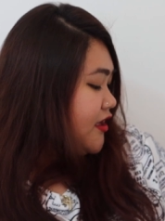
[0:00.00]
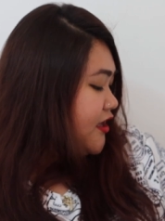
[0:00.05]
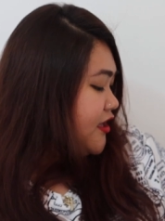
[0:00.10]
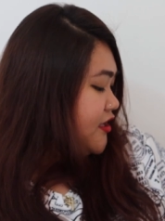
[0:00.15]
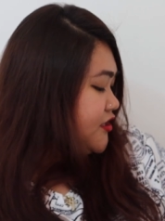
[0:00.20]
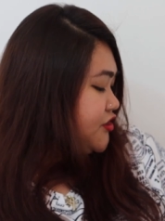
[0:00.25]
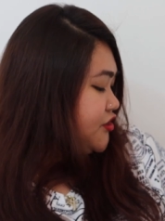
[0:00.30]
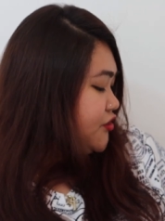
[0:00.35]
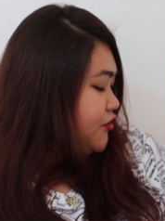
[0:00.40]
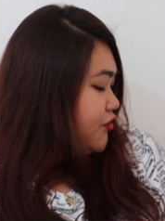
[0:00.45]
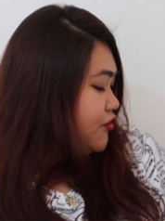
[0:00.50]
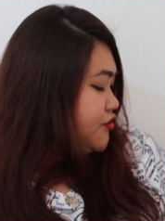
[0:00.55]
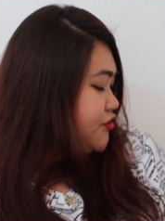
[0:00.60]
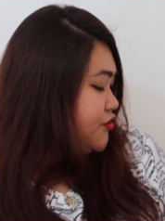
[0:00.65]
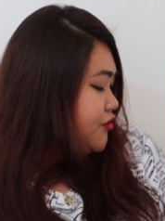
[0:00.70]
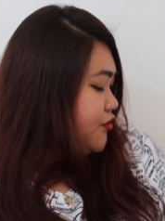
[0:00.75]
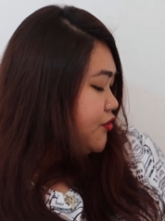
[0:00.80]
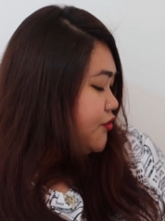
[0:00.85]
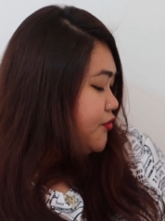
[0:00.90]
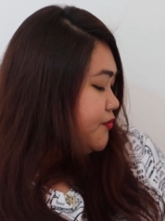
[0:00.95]
And she
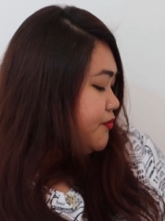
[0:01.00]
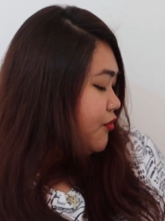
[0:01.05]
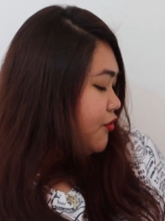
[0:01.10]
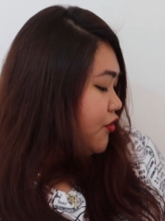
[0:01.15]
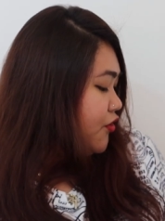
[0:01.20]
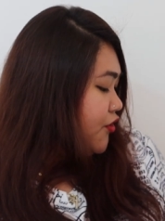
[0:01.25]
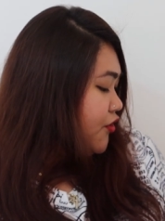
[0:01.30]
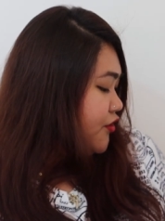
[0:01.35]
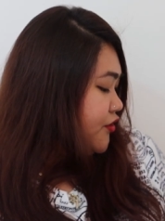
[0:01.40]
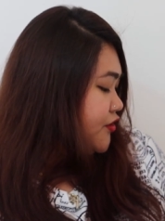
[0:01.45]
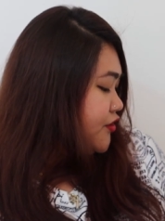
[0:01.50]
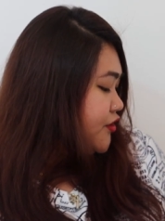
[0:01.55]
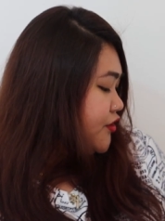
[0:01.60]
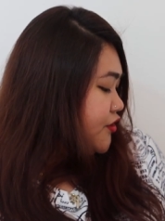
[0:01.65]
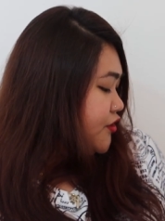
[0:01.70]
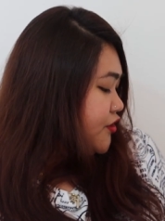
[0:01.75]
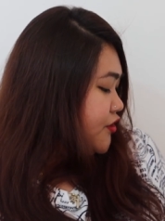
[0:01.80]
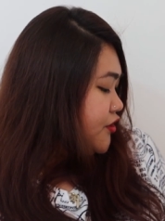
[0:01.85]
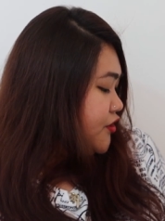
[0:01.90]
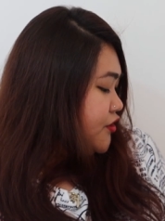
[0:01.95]
also bought
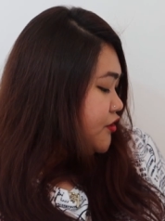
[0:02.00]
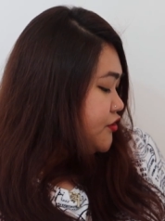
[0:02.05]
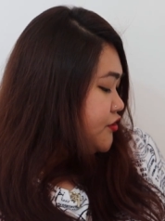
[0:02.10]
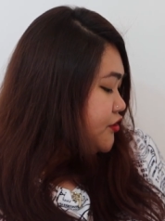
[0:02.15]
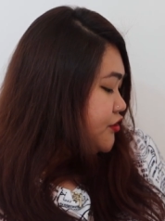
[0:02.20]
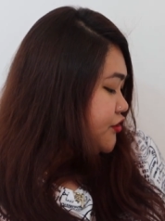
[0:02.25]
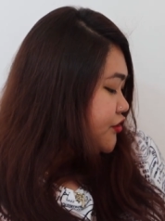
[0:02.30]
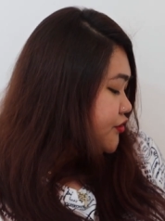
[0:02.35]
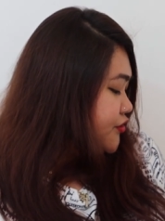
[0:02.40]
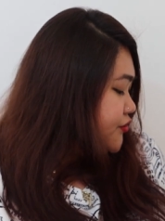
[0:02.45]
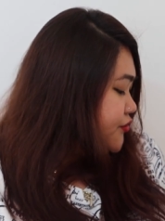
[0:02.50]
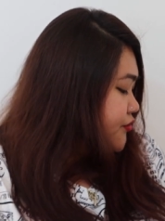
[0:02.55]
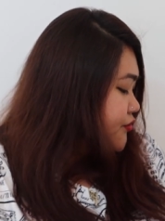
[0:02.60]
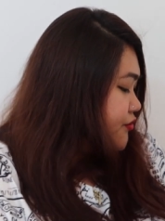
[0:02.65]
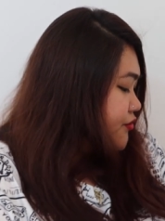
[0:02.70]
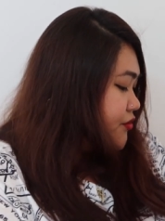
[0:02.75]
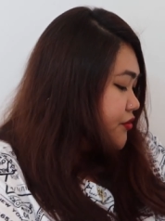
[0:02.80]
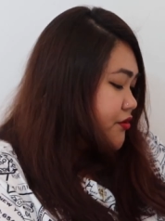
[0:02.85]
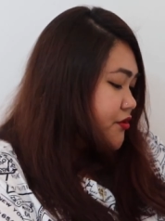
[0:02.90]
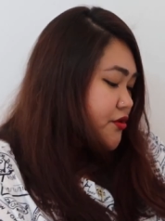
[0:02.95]

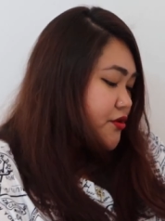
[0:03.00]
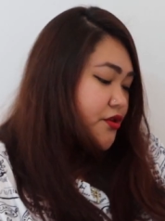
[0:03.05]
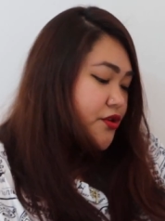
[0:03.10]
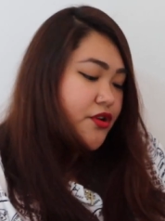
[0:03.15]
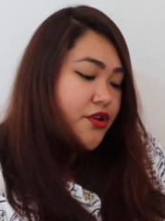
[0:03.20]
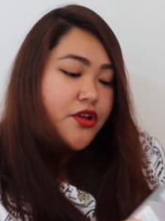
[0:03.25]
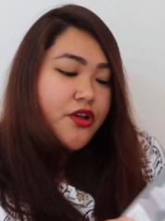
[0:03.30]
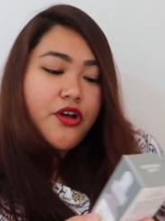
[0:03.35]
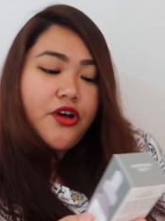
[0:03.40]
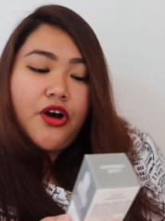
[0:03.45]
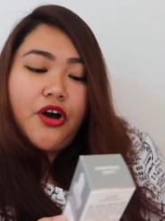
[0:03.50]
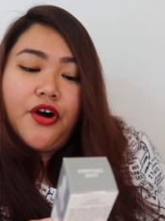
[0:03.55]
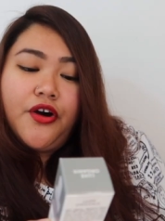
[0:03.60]
2